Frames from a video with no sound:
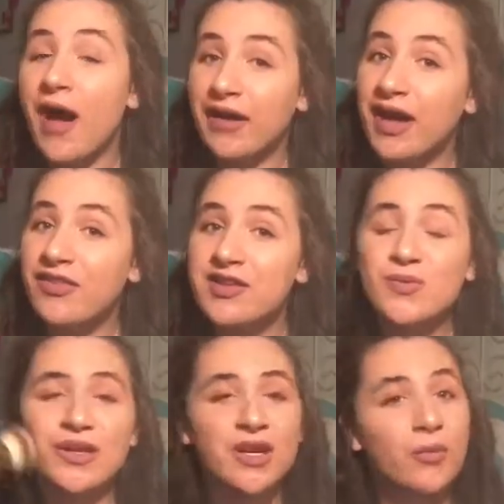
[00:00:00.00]
I got this
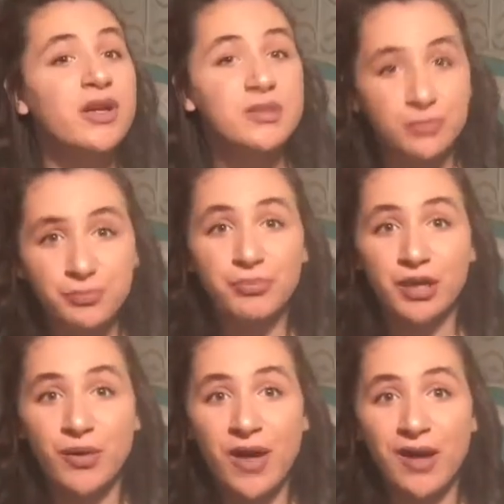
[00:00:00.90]
one and it works
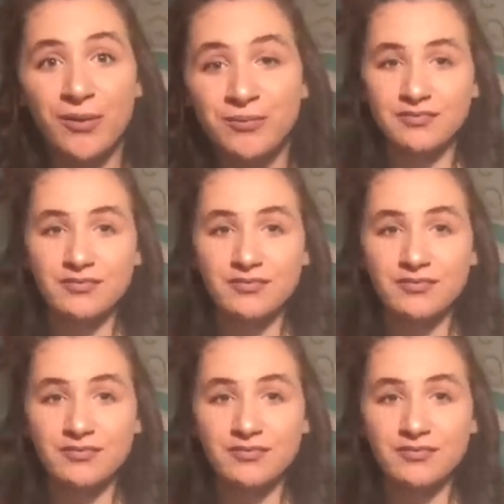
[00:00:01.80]
pretty well.